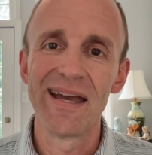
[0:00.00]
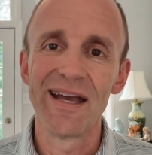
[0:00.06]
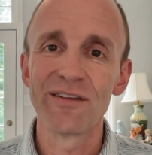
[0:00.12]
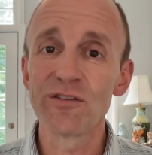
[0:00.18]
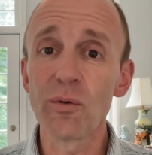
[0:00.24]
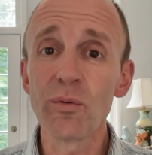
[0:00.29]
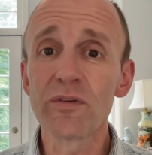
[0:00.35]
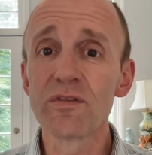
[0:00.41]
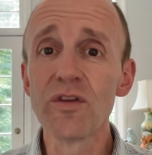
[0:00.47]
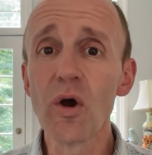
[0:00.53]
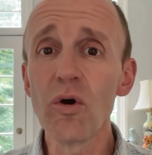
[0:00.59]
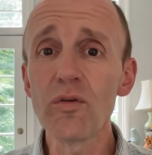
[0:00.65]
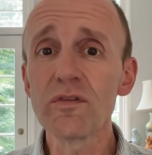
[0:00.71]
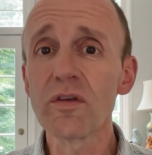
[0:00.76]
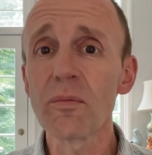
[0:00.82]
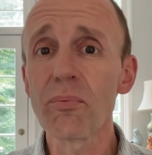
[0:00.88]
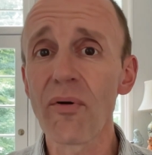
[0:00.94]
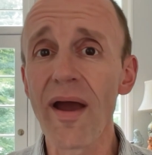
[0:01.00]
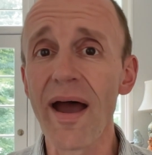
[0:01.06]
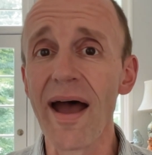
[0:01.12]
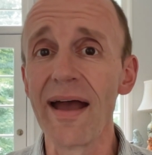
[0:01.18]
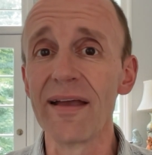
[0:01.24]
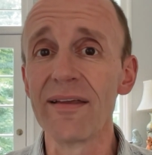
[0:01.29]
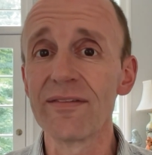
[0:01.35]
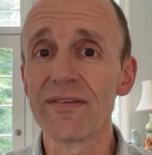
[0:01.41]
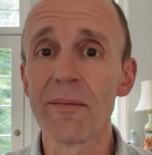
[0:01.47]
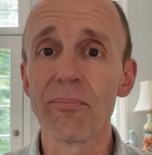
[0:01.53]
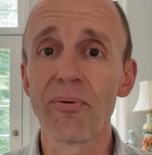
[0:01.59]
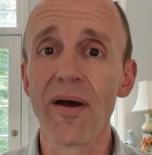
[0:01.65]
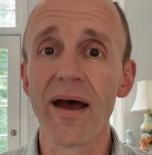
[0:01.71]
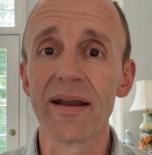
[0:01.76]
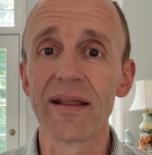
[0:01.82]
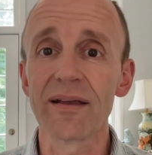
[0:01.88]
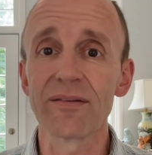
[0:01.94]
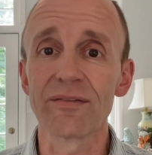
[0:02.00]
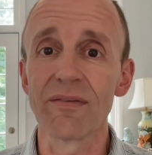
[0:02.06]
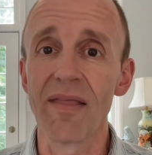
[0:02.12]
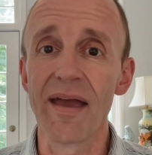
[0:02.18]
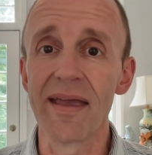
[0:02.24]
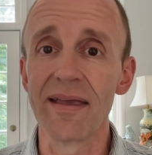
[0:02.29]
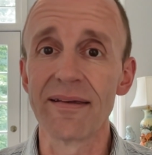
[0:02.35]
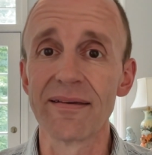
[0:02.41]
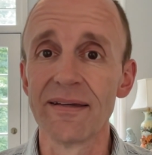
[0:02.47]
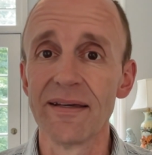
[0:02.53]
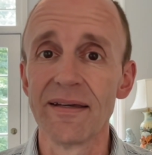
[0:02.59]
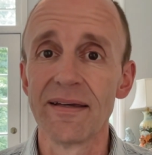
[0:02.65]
So it's no surprise that products like